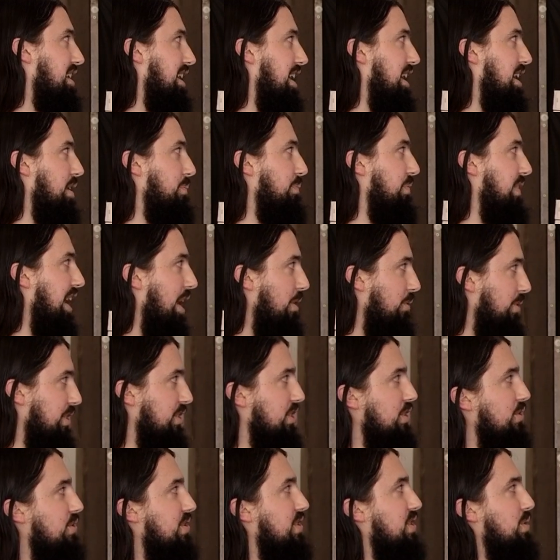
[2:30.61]
That
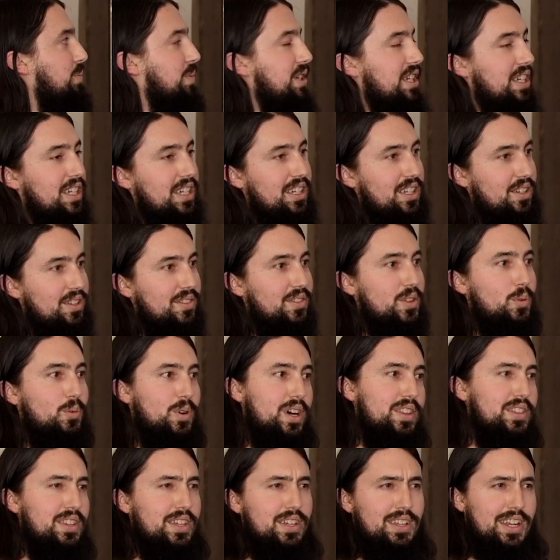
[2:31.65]
one used to be the
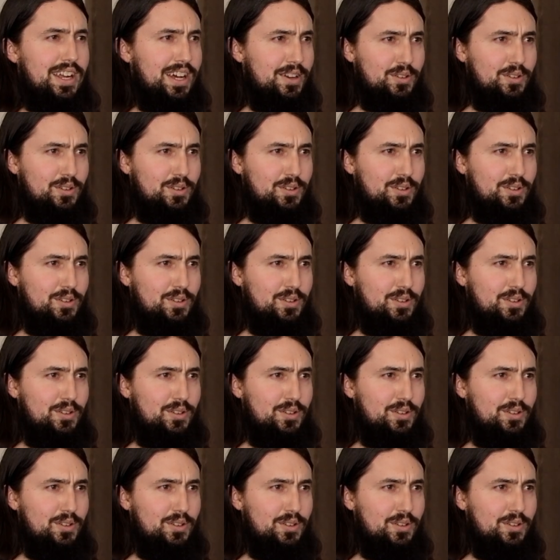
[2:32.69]
one that,